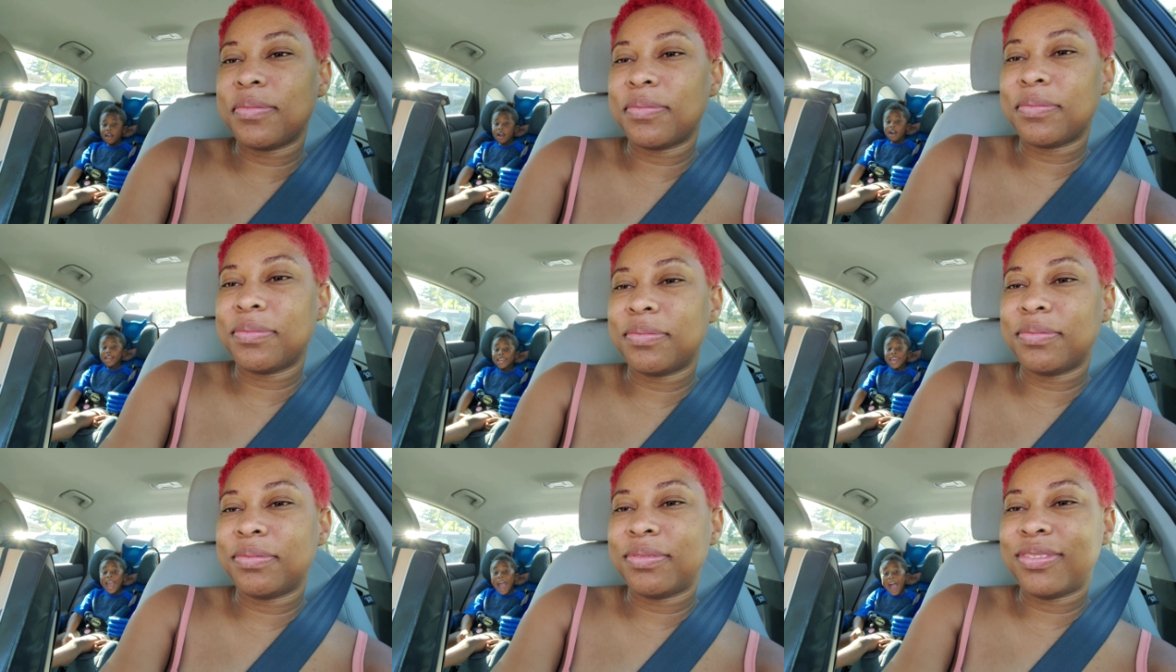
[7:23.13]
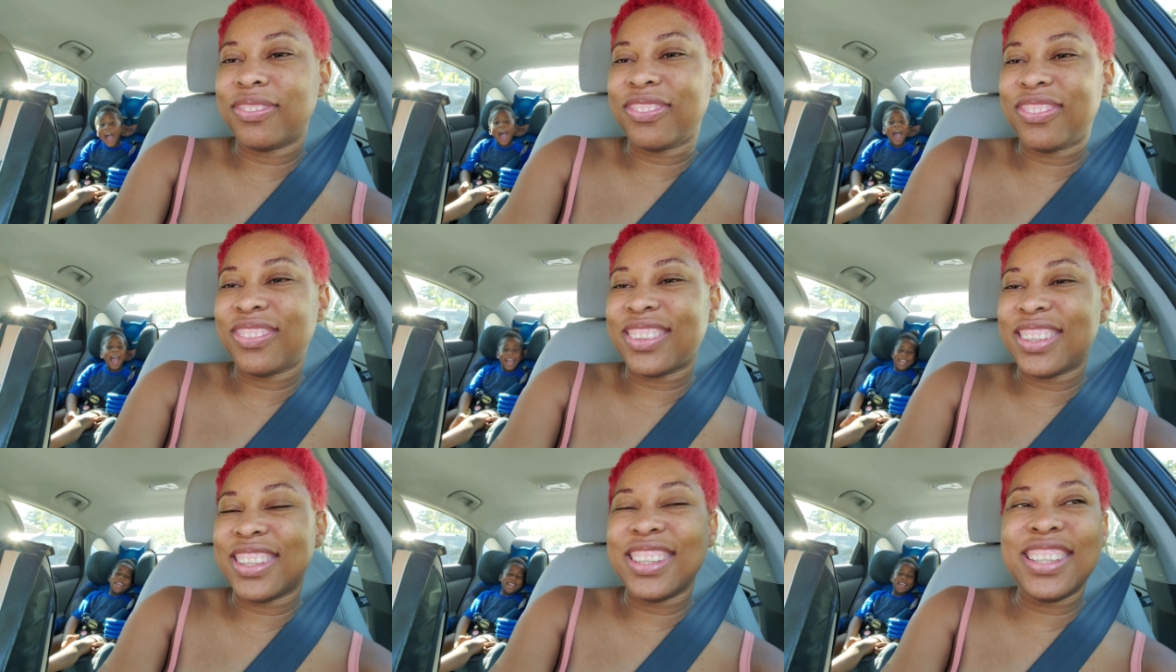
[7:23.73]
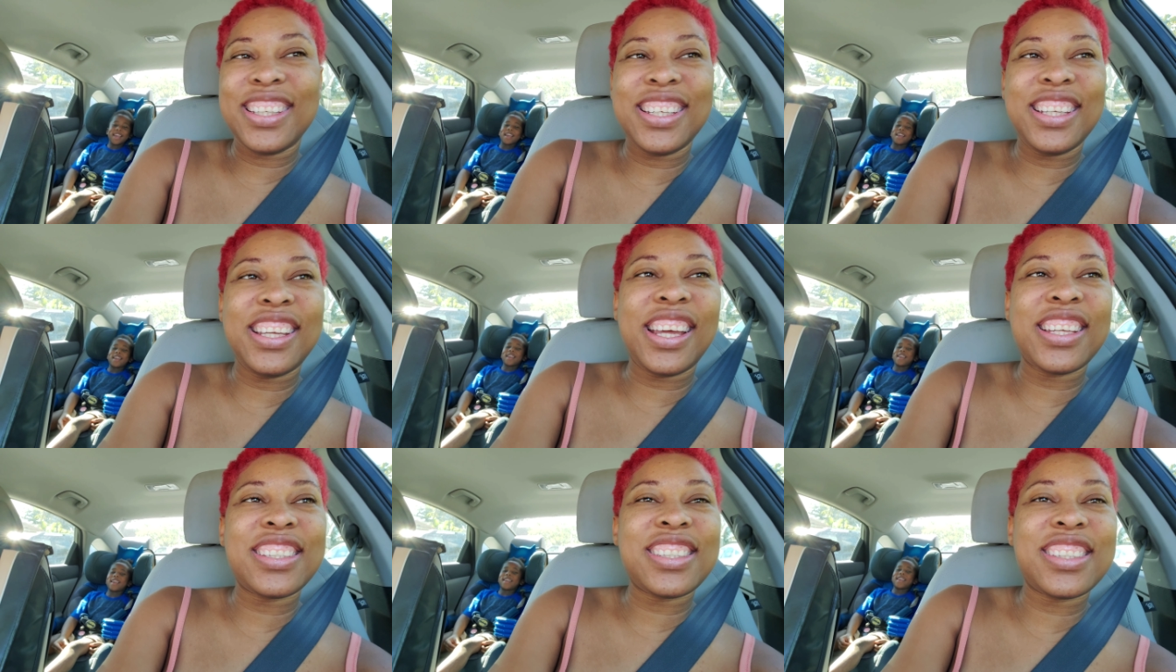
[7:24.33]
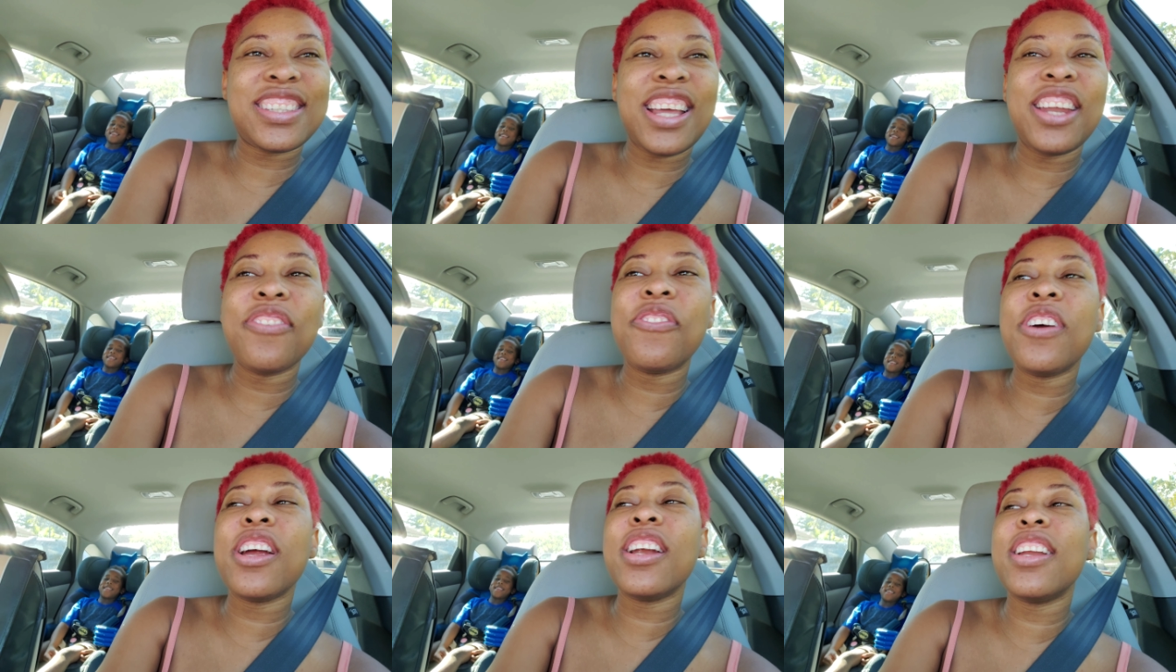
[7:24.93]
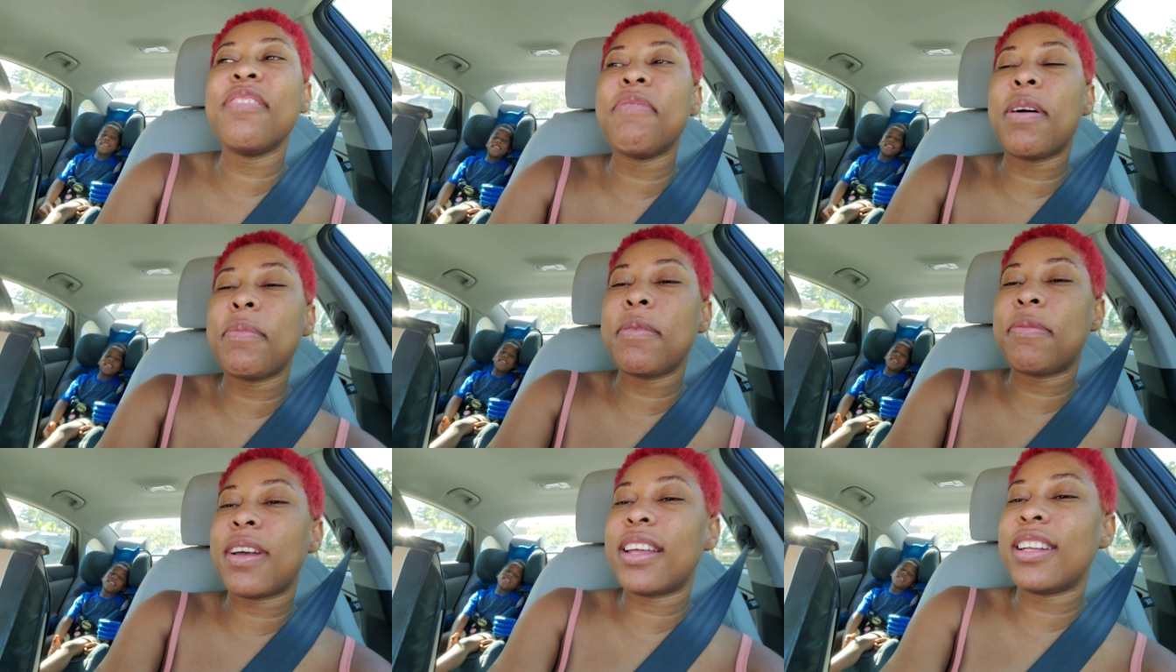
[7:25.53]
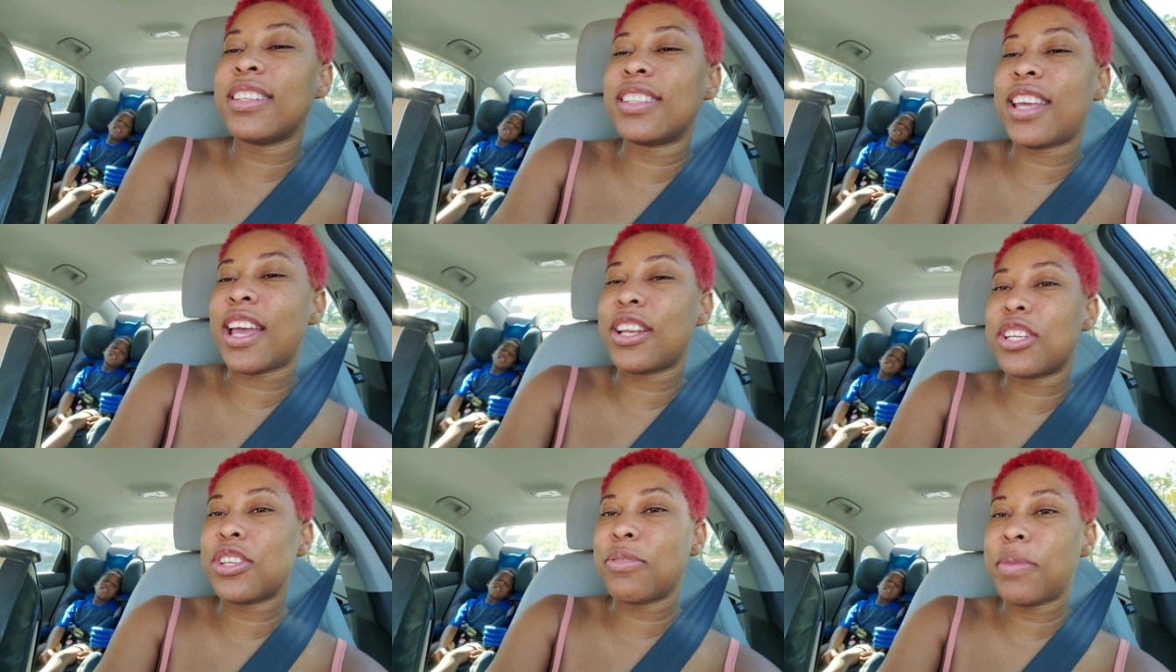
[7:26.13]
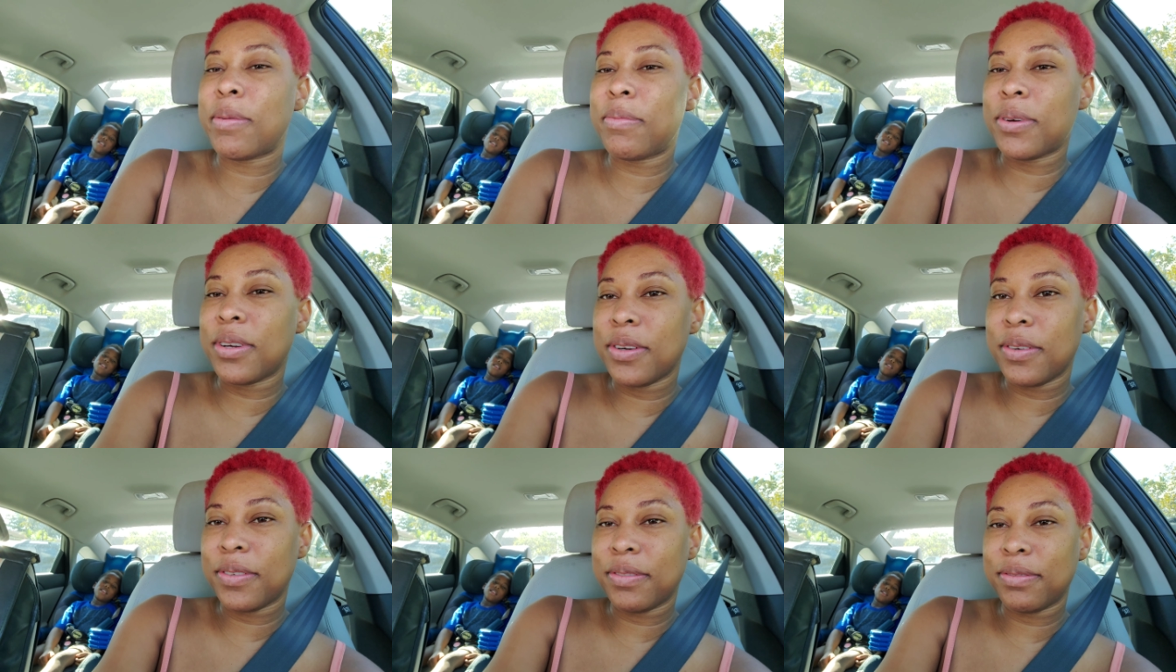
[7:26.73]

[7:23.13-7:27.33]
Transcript: A cat. Yes. And where did mommy find this cat? Do you remember?